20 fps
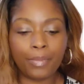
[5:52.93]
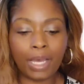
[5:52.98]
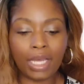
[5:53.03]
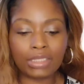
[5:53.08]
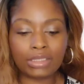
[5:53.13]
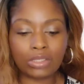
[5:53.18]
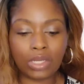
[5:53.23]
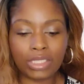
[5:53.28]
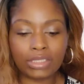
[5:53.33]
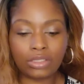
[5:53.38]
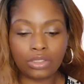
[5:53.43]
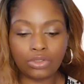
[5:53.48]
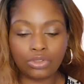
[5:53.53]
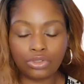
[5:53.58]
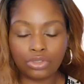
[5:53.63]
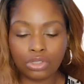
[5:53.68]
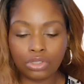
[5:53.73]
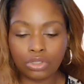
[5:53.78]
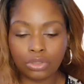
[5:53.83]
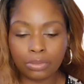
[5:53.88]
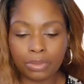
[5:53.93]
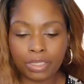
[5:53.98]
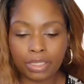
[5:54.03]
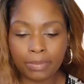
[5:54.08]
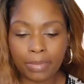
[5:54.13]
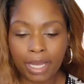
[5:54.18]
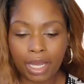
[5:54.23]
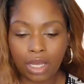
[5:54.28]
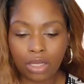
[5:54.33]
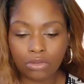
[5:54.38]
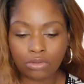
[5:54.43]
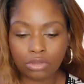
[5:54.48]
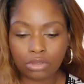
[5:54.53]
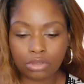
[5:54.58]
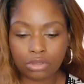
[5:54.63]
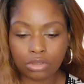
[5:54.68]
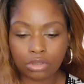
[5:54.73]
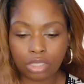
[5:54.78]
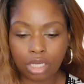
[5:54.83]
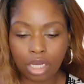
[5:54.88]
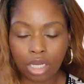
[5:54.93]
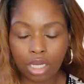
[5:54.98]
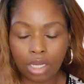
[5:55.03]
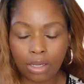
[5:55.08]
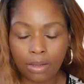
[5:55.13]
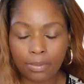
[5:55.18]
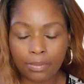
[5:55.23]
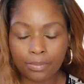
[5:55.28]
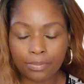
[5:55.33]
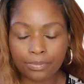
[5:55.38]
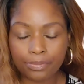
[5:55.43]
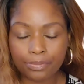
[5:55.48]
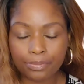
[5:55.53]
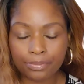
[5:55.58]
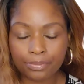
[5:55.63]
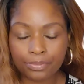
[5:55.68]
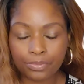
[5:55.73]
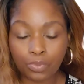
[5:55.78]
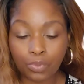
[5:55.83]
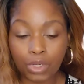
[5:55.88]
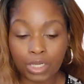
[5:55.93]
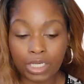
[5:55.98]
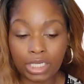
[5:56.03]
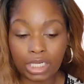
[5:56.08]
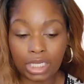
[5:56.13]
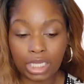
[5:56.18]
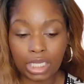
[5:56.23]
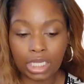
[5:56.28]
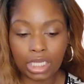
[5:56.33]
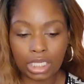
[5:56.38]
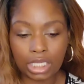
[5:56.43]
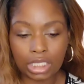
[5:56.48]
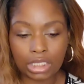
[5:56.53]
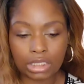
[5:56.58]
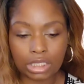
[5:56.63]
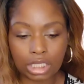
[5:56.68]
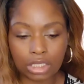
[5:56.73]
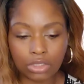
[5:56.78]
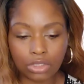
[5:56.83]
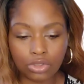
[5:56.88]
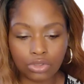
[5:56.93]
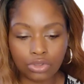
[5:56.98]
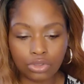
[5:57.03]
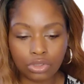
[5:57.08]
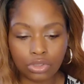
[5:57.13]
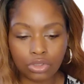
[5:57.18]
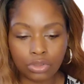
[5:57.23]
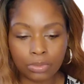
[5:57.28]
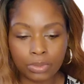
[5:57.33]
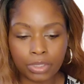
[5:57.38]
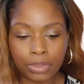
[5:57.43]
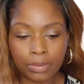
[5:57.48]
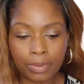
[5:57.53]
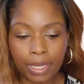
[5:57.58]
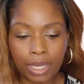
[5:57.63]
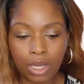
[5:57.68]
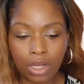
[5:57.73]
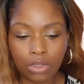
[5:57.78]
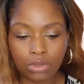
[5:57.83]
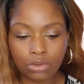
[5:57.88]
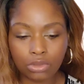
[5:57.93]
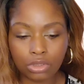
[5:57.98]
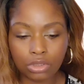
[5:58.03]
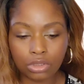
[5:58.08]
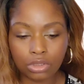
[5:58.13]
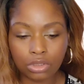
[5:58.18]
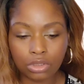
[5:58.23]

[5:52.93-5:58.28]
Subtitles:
So I told you a little bit about what it is. I told you a little bit about